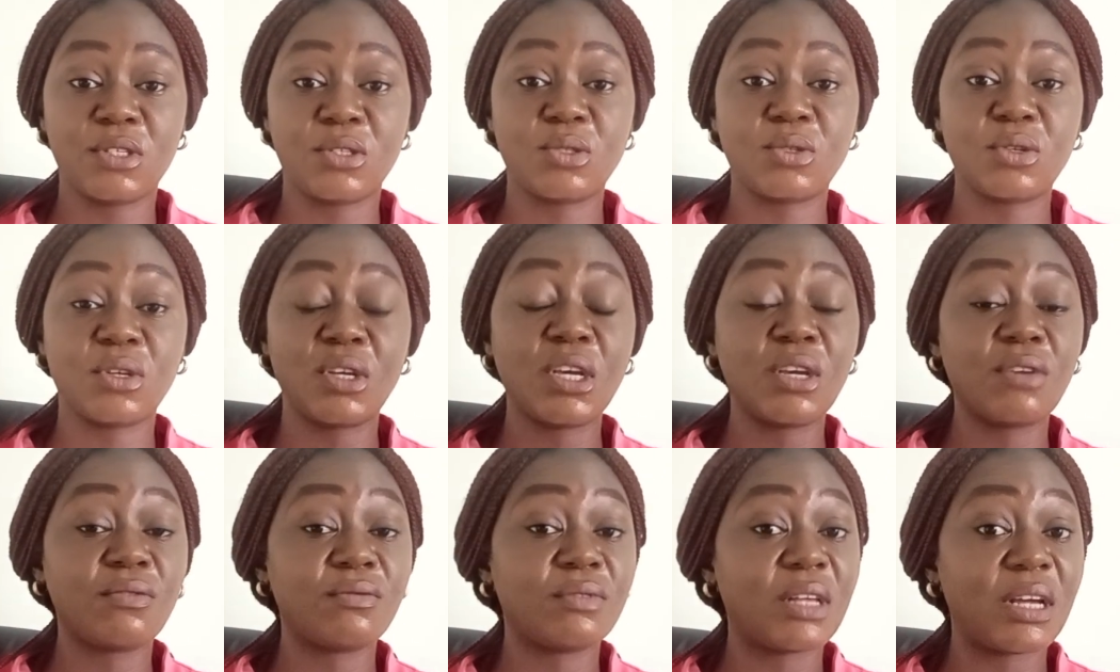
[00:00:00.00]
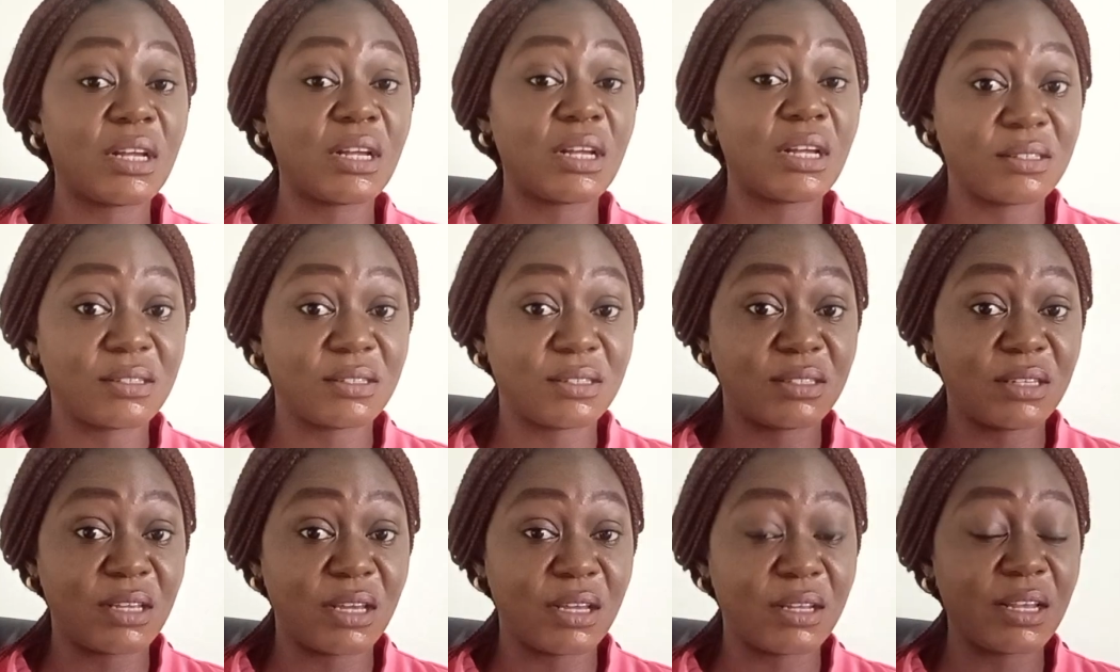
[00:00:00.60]
So if that is
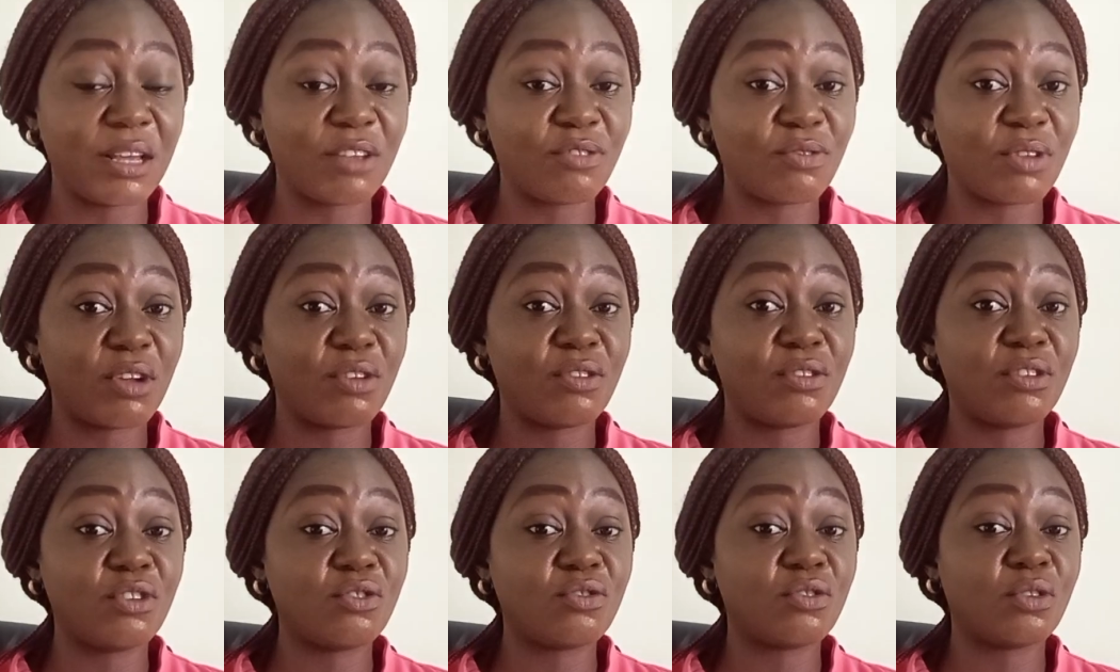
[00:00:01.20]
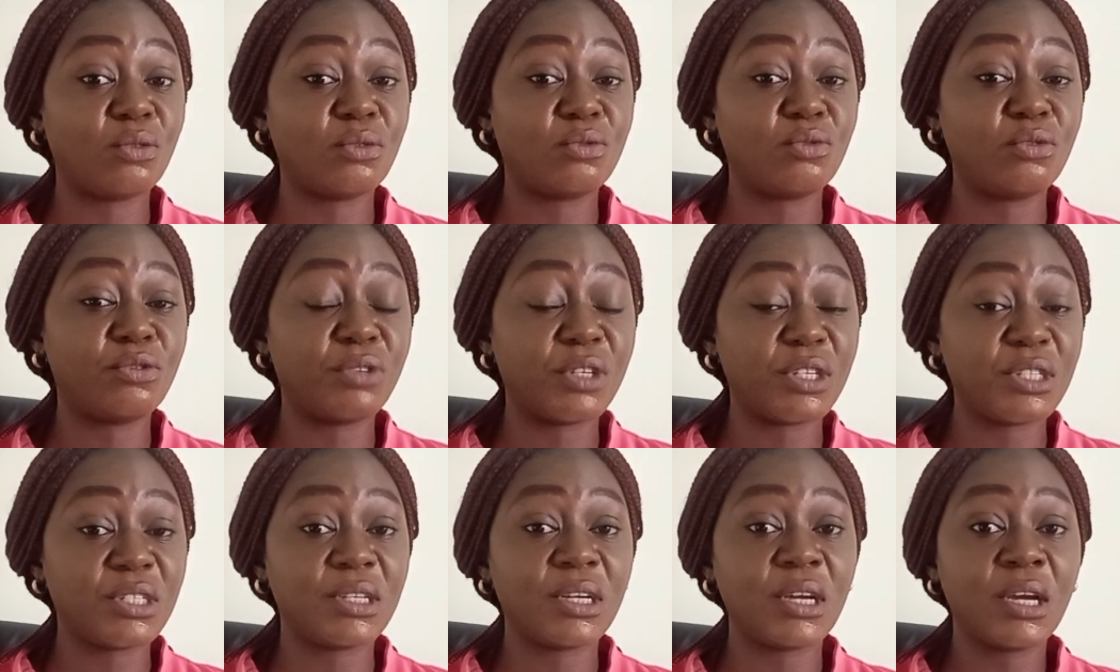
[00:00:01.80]
there, that's why you need to
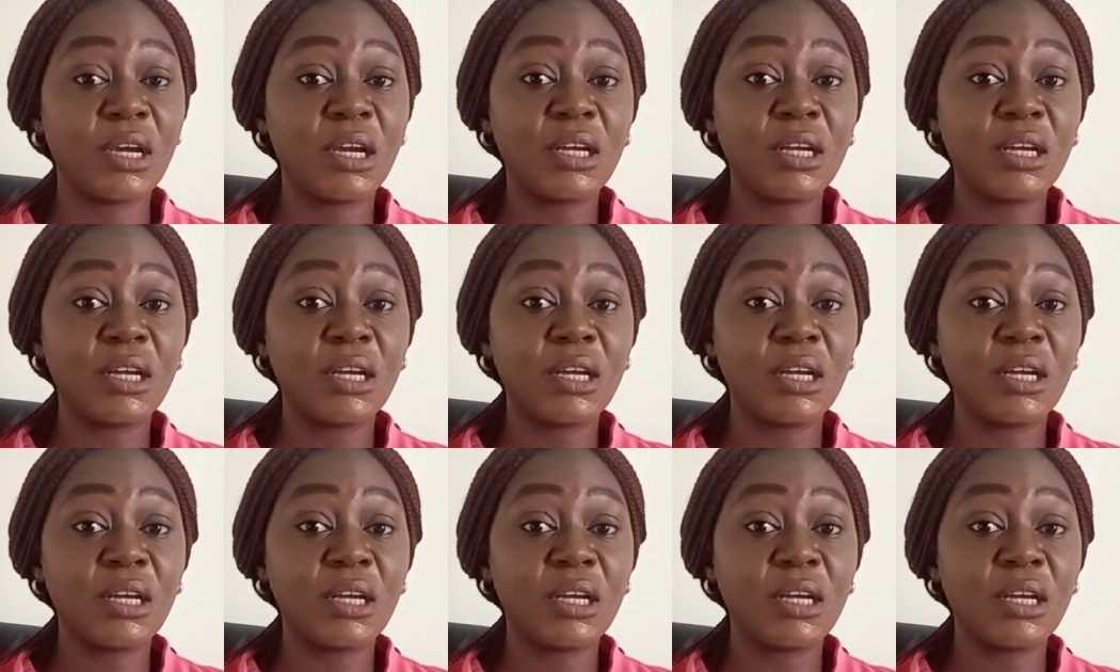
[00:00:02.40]
read